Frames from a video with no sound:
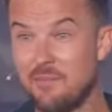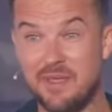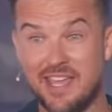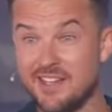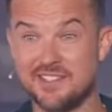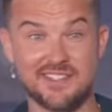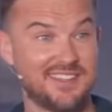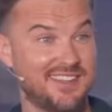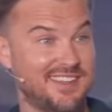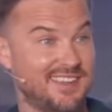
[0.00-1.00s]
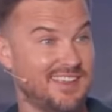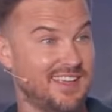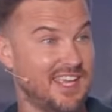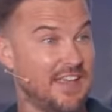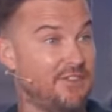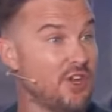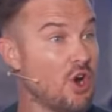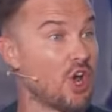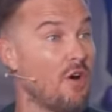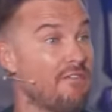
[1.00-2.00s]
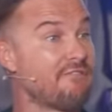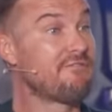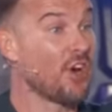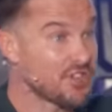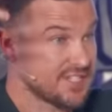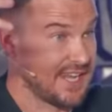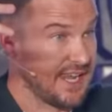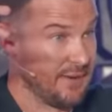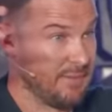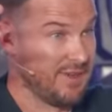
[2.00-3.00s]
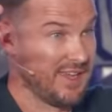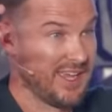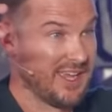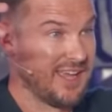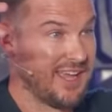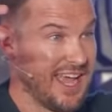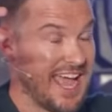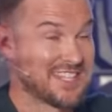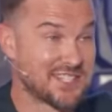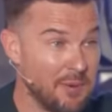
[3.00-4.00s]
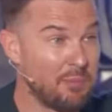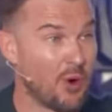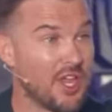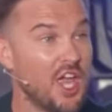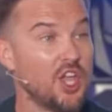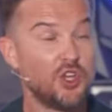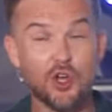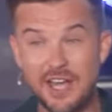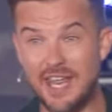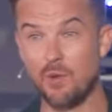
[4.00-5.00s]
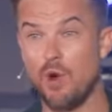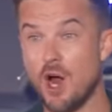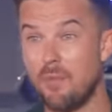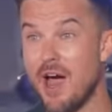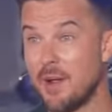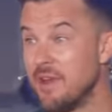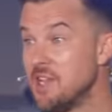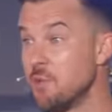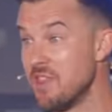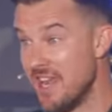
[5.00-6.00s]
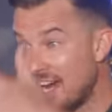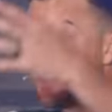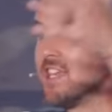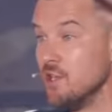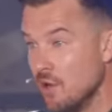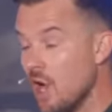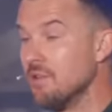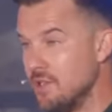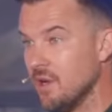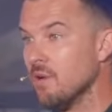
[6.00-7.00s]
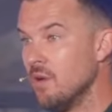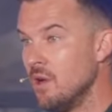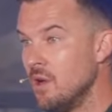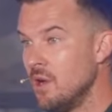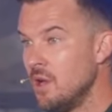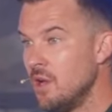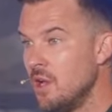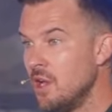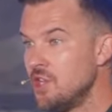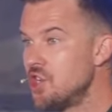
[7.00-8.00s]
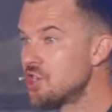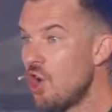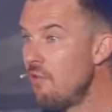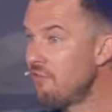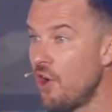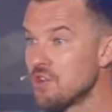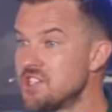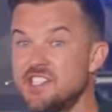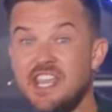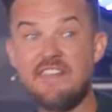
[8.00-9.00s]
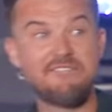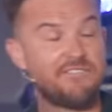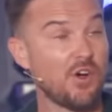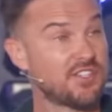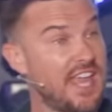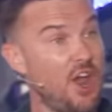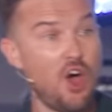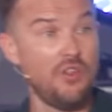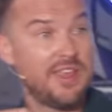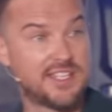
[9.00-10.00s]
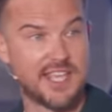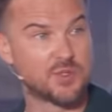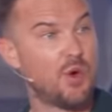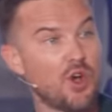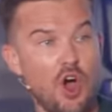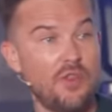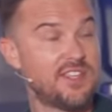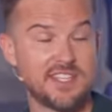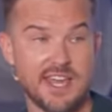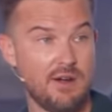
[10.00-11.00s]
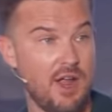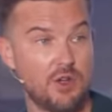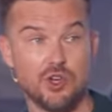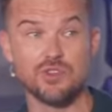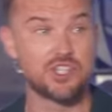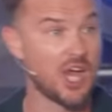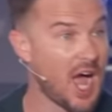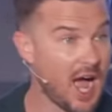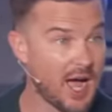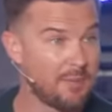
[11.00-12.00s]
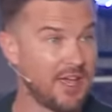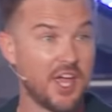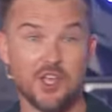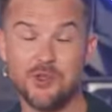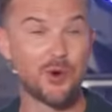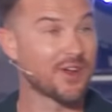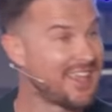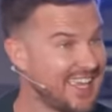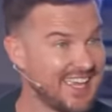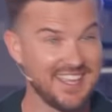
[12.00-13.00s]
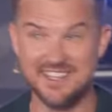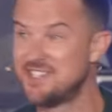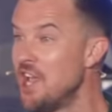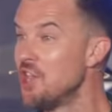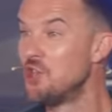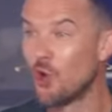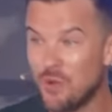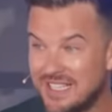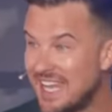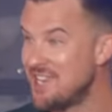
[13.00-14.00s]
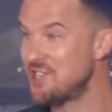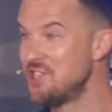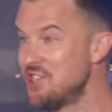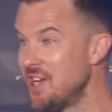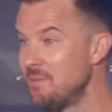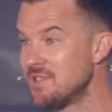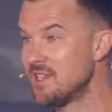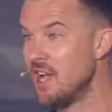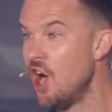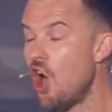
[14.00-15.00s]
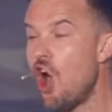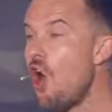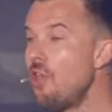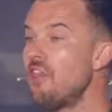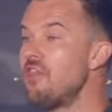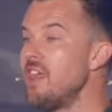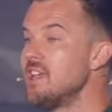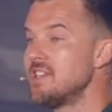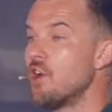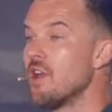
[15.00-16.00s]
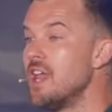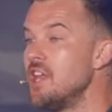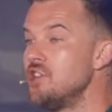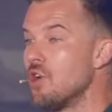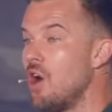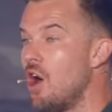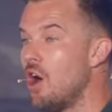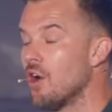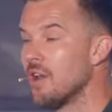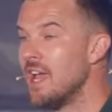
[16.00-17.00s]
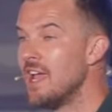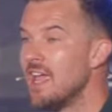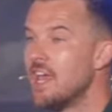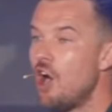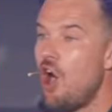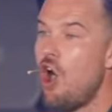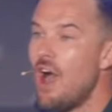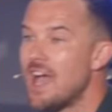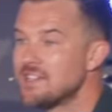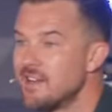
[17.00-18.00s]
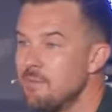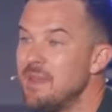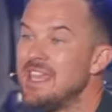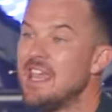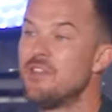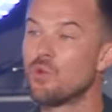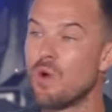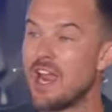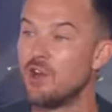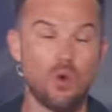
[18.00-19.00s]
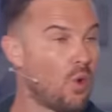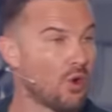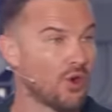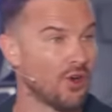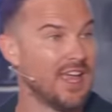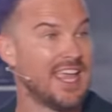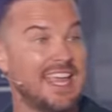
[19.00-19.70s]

Because if you don't go first to him, at some point, you're gonna hit rock bottom and he's gonna be the next thing you go to. Just go first, seek first. And all these things, what are all these things? I don't know. Your job, your kids, your relationships, all the things that are in your heart, it all has to be in the right order.